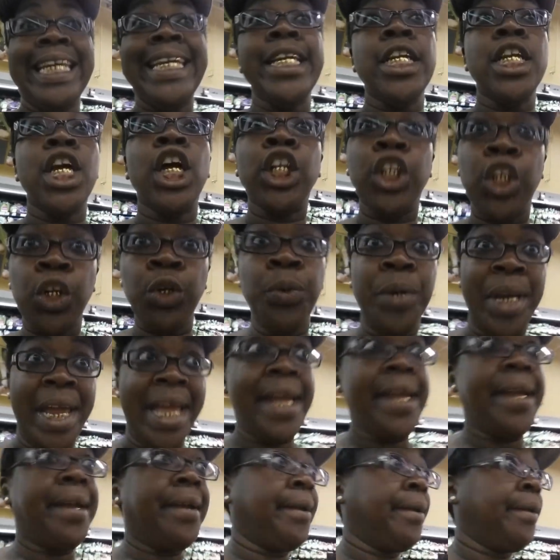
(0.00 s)
eat
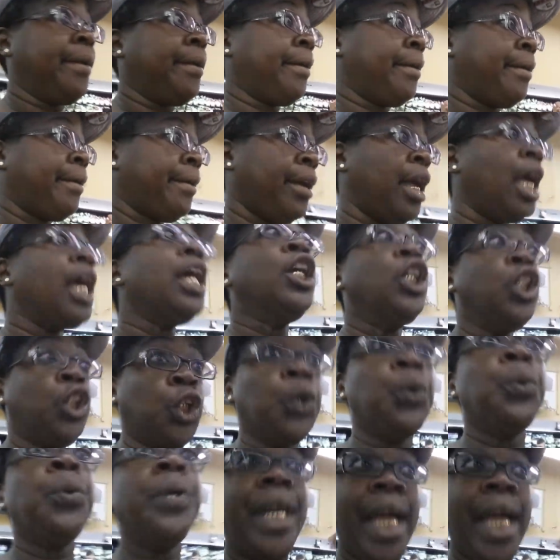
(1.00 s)
today
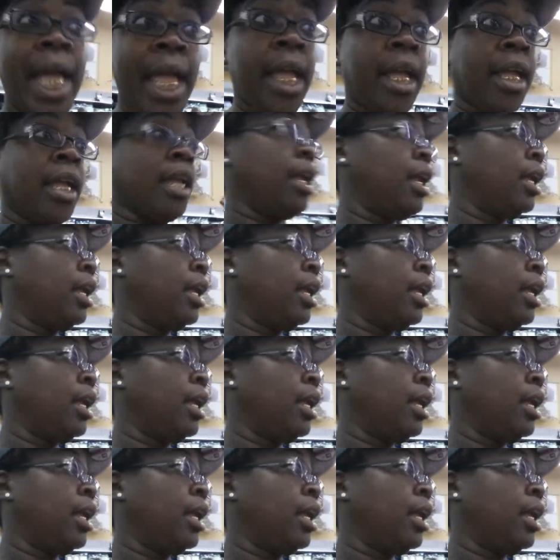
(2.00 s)
today.